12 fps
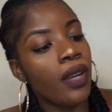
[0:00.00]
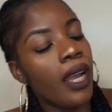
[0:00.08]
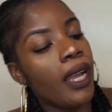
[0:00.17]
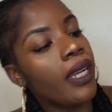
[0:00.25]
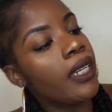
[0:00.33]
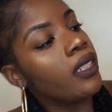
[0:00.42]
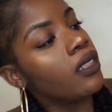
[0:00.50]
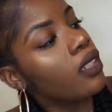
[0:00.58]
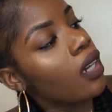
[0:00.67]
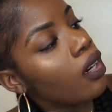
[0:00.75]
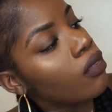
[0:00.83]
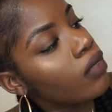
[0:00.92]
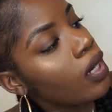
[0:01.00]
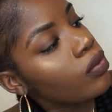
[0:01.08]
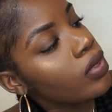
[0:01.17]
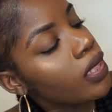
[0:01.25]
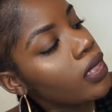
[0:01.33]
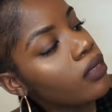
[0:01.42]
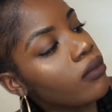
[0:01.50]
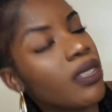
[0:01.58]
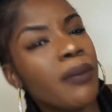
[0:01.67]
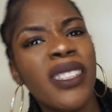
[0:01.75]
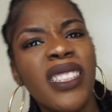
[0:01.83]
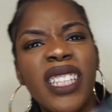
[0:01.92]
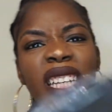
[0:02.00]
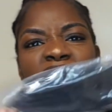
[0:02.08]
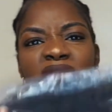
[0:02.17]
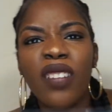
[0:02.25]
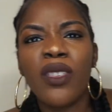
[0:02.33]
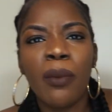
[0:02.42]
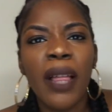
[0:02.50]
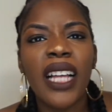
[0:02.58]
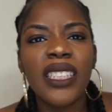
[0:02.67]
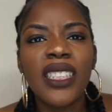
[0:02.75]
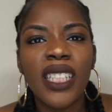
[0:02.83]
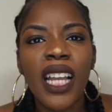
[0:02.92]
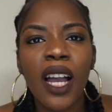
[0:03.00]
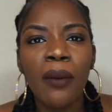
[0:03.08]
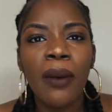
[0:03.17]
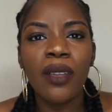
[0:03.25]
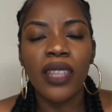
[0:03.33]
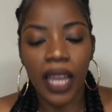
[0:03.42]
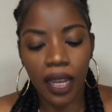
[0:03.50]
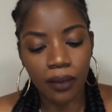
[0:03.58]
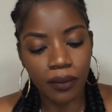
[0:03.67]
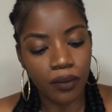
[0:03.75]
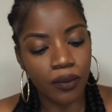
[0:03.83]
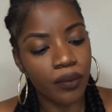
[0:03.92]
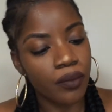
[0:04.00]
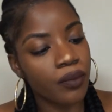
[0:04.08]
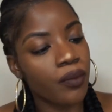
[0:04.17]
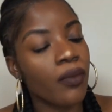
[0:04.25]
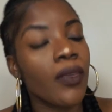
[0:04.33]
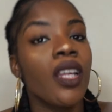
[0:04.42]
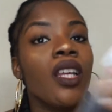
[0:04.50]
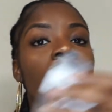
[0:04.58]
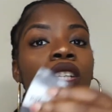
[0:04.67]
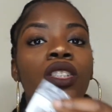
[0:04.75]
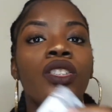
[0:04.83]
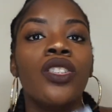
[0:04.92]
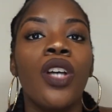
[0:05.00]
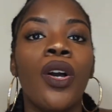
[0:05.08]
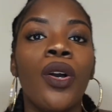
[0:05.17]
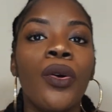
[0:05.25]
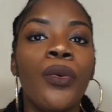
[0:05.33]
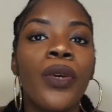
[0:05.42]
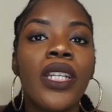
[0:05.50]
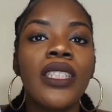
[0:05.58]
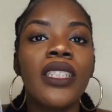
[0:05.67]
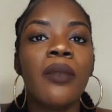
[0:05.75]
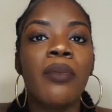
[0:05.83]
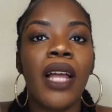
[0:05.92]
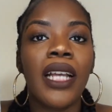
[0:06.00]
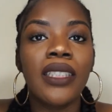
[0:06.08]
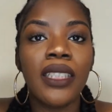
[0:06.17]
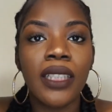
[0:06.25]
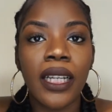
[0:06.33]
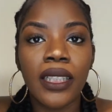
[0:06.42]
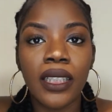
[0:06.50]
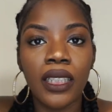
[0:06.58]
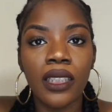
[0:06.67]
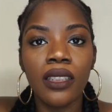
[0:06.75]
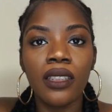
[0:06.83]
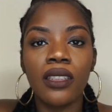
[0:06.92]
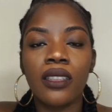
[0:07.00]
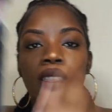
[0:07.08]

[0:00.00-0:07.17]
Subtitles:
And around it, I'm gonna take it out of the plastic. How about that? So when it's in the plastic like this,